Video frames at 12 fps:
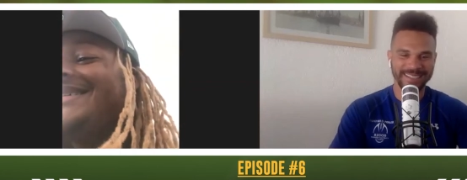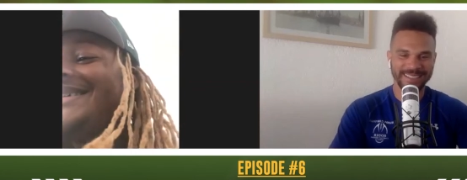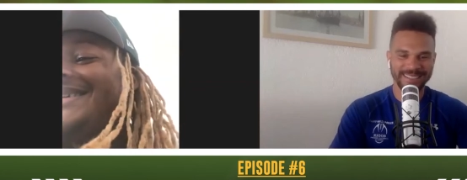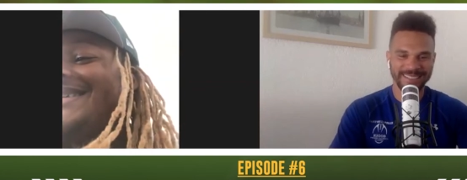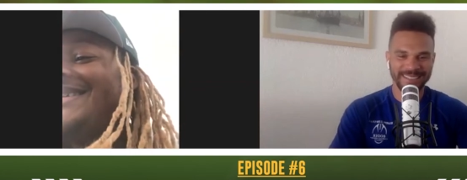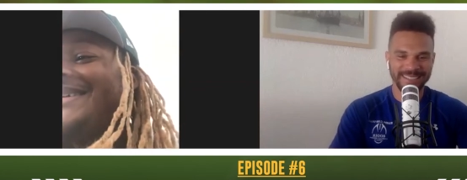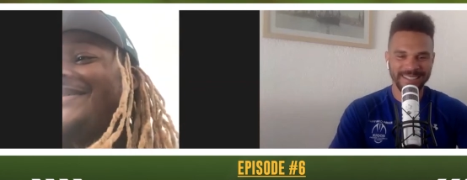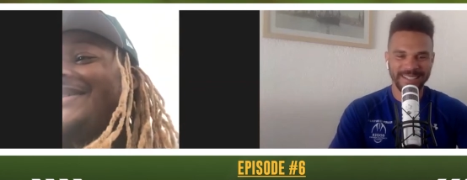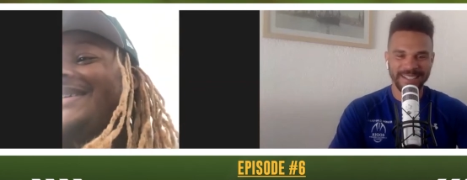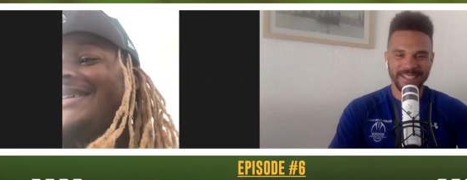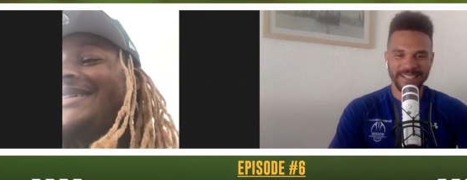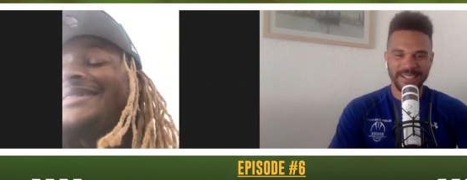
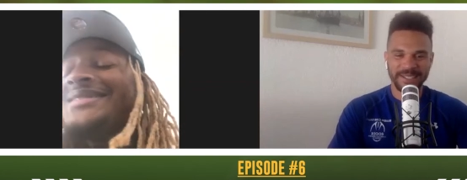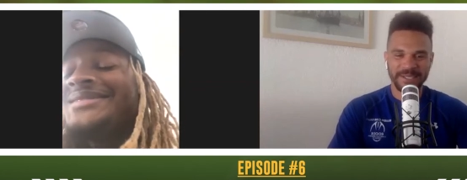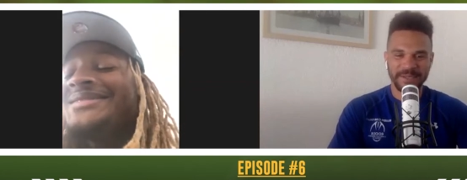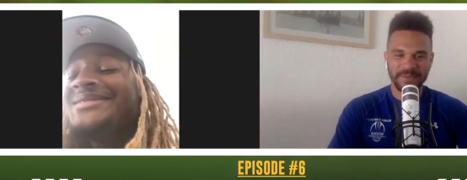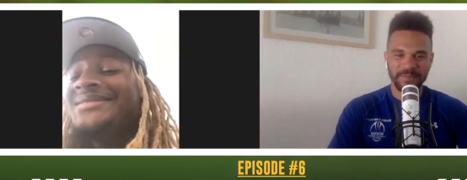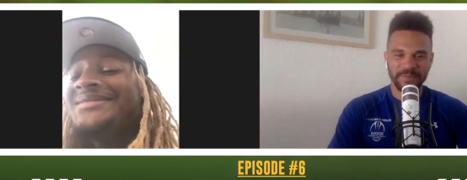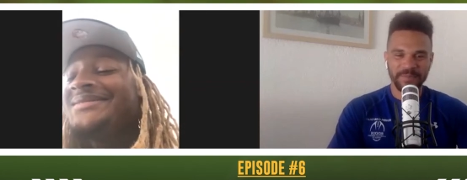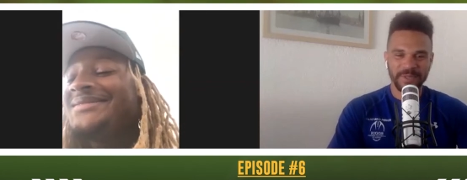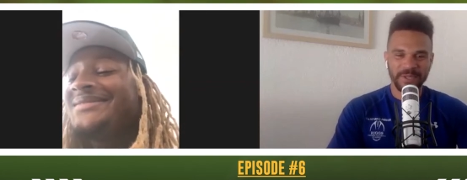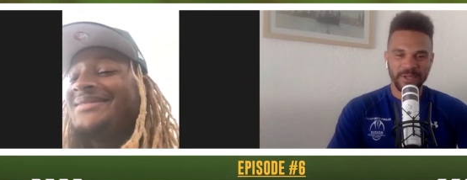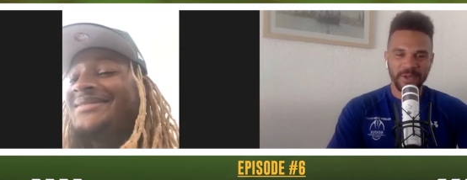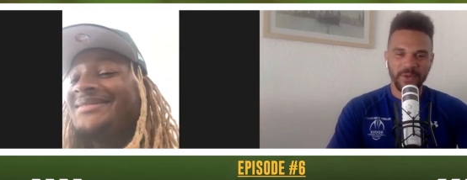Speaker 1: definitely. Yeah.
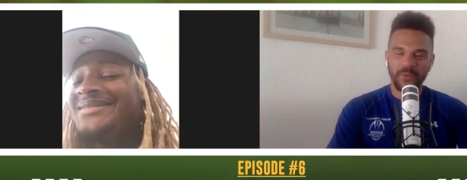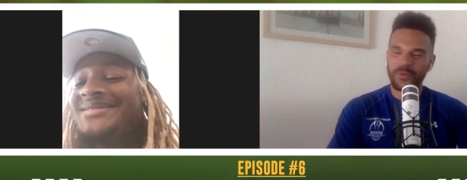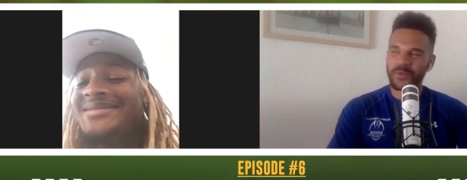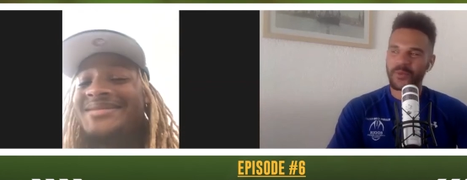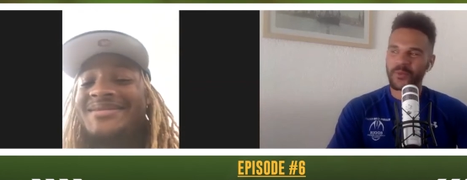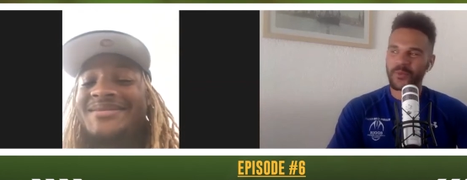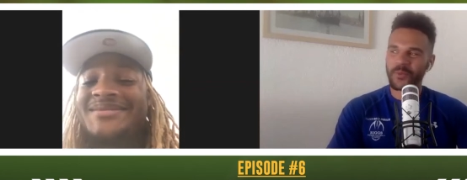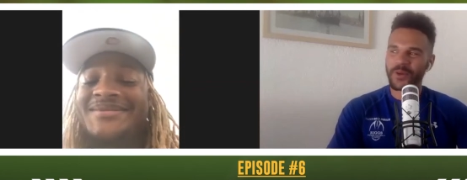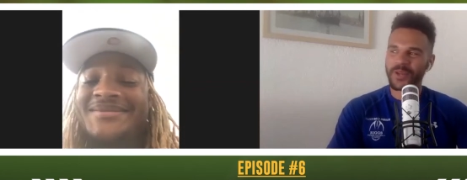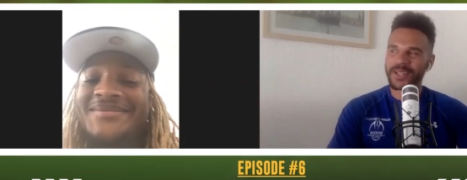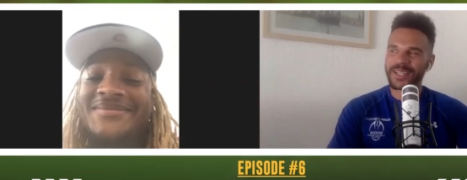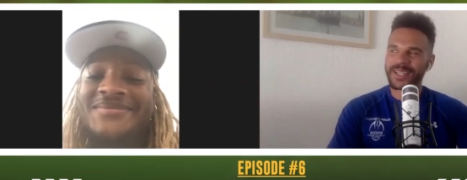
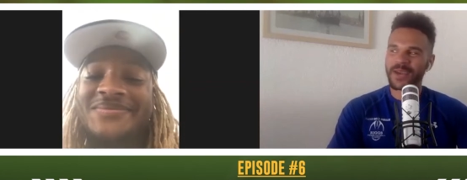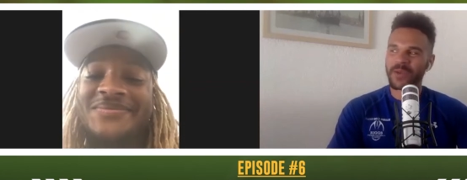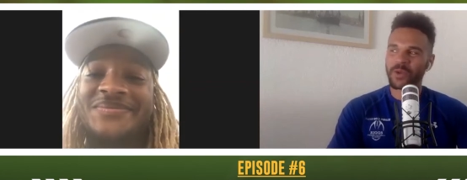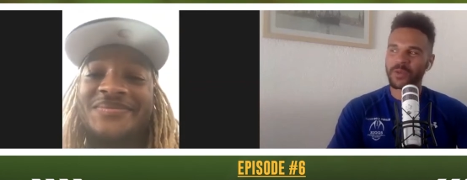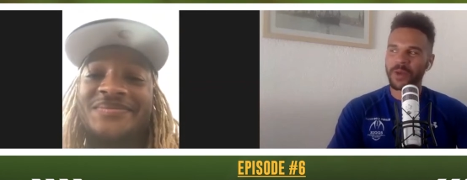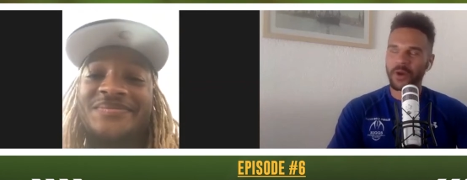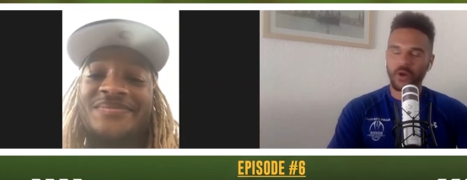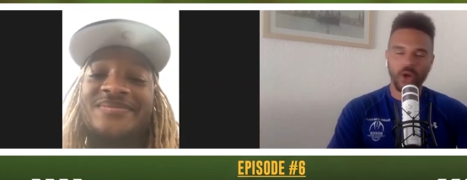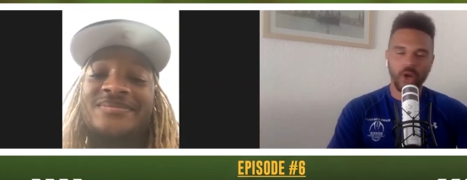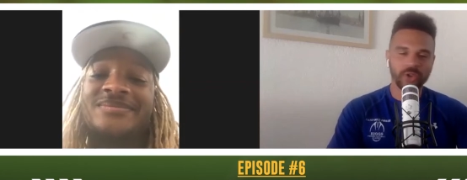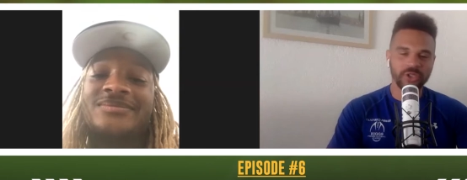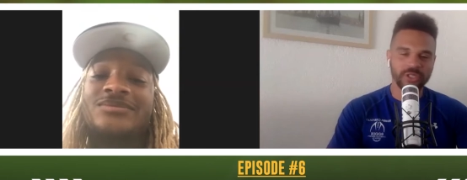
Speaker 2: Well, and like, what about
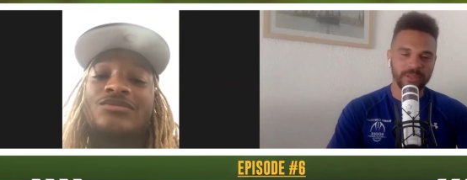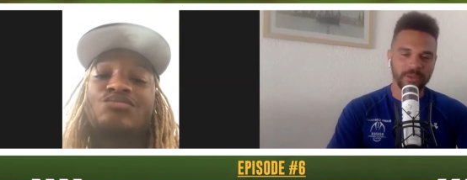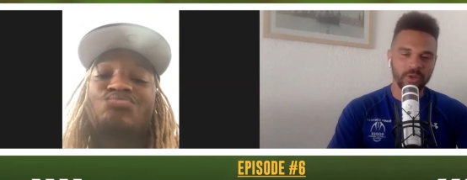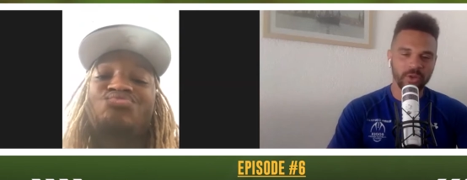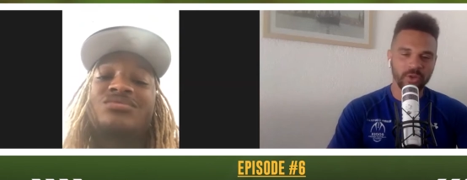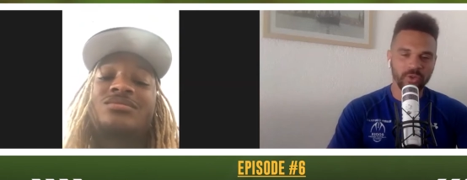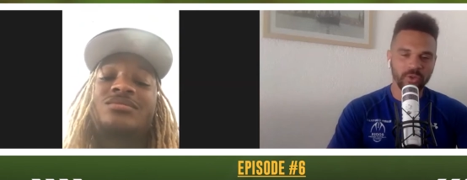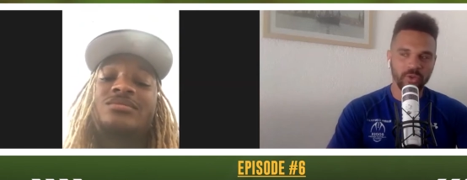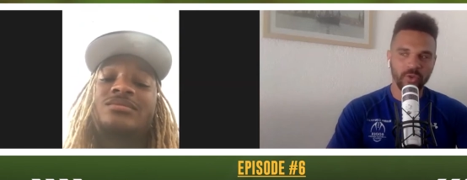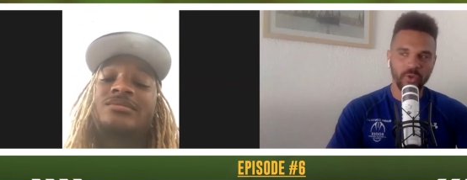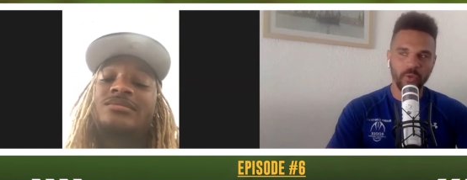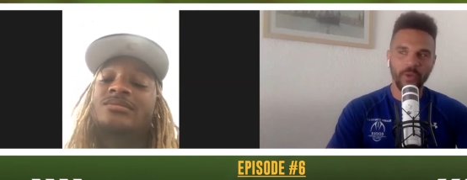coaches? I mean,
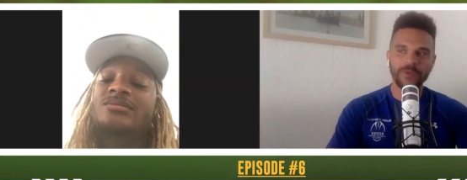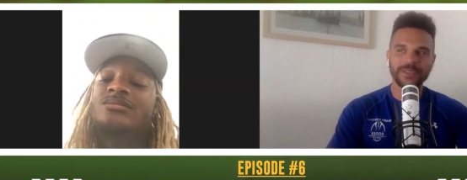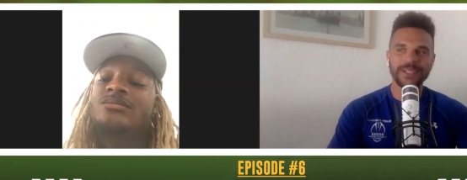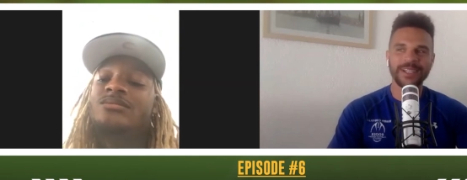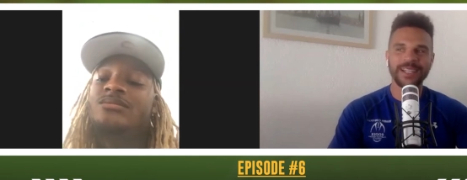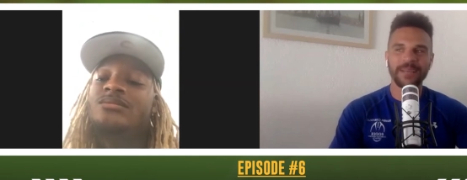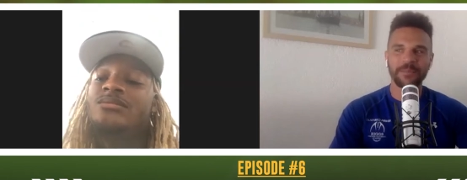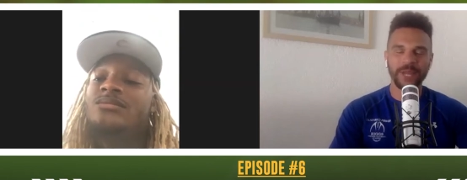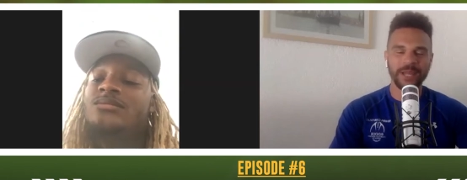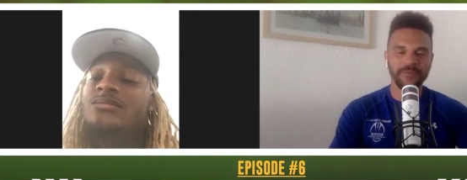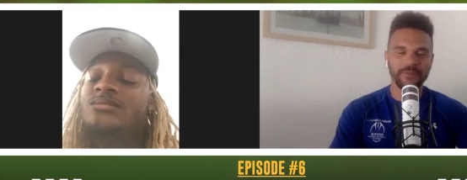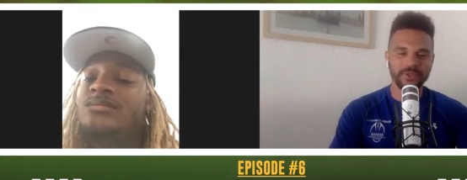who? What was it like
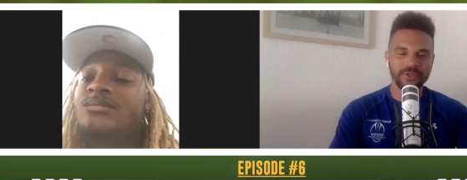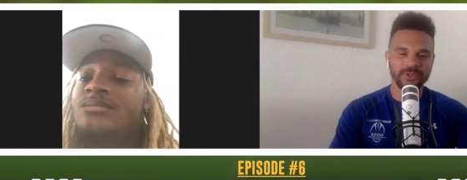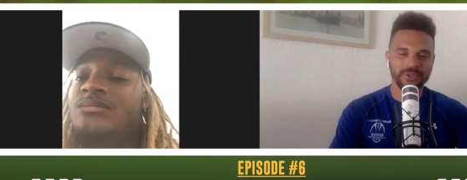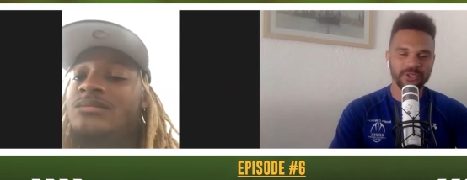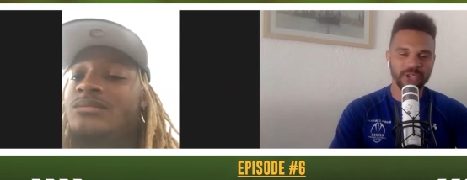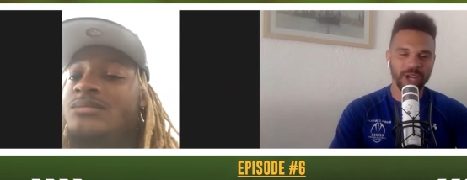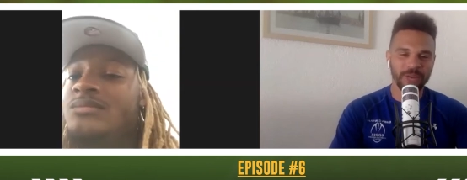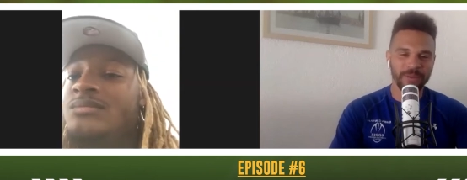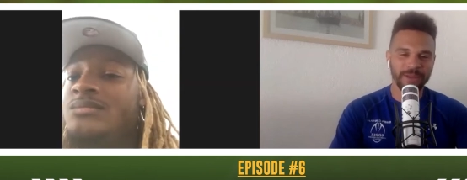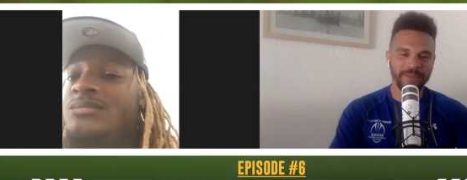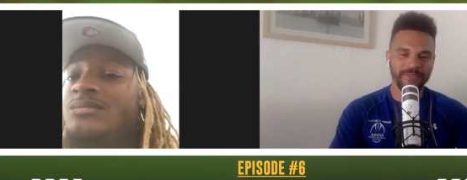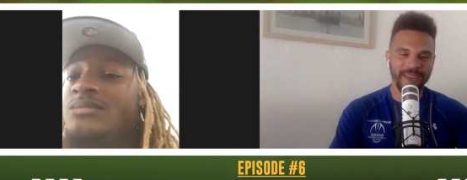playing for Sean
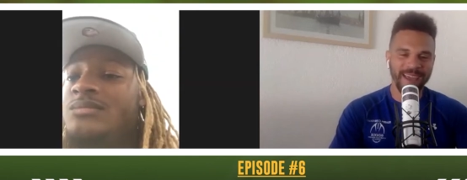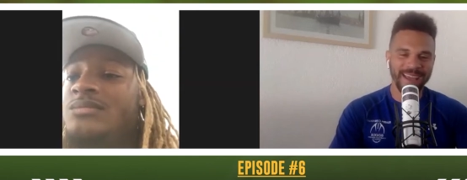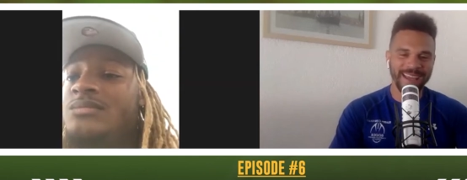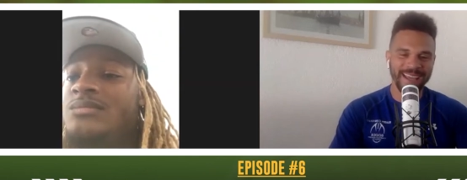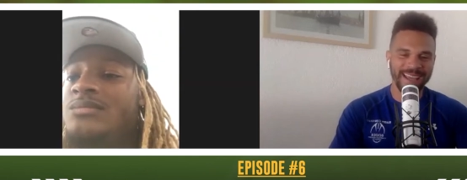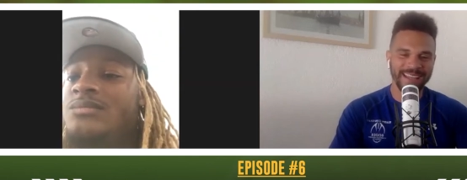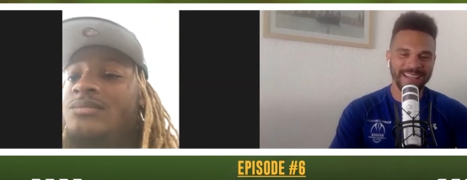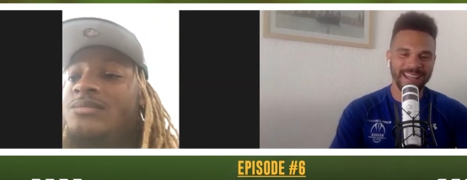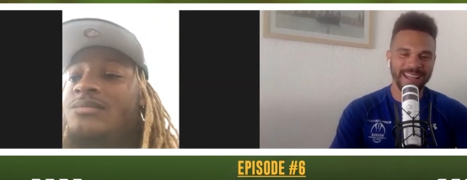McVay and and